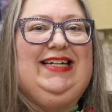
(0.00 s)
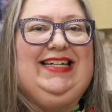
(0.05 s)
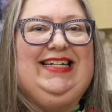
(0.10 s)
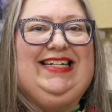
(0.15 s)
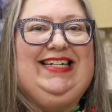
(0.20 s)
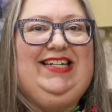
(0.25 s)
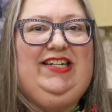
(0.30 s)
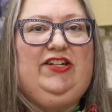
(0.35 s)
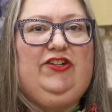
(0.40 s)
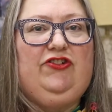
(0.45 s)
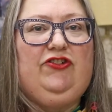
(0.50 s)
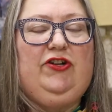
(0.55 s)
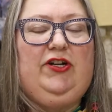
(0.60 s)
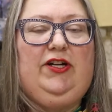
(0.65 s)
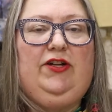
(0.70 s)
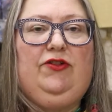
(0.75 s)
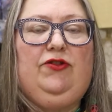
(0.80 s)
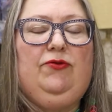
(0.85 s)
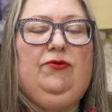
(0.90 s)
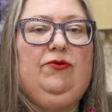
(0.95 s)

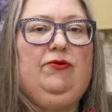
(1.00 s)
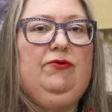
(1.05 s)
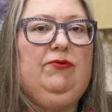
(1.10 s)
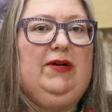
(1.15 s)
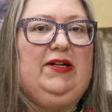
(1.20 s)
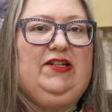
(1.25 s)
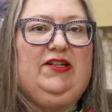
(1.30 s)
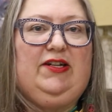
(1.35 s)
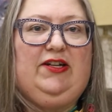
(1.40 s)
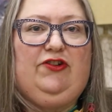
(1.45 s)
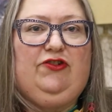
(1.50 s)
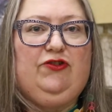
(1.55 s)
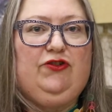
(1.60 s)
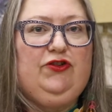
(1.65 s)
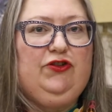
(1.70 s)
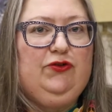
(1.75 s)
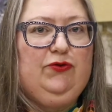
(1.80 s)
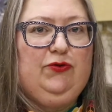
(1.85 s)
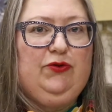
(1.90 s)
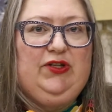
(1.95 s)
conditioning through residential
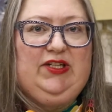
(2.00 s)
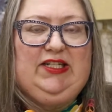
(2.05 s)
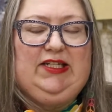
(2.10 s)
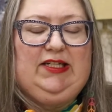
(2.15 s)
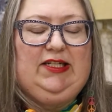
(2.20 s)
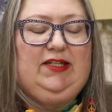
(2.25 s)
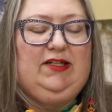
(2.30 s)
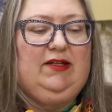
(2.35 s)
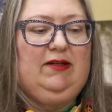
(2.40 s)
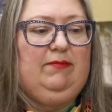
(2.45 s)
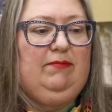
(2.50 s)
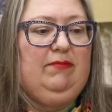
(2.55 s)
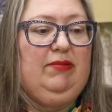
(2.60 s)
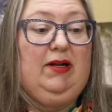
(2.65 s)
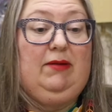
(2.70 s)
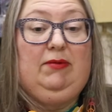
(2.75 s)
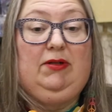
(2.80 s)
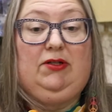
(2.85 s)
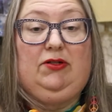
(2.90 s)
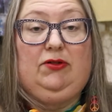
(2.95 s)
school system,
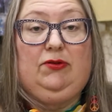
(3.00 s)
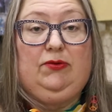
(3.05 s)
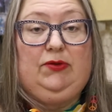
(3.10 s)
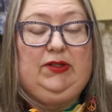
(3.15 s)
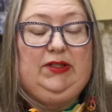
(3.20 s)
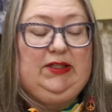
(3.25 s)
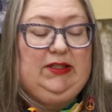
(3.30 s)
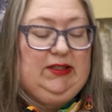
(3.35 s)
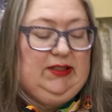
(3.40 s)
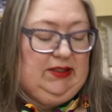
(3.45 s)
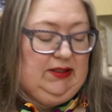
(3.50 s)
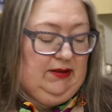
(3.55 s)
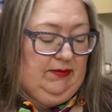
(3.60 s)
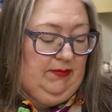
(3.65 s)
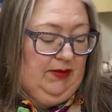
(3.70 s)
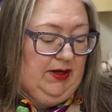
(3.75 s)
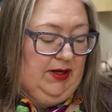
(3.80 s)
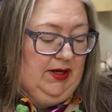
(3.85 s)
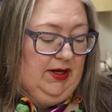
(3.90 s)
public school system,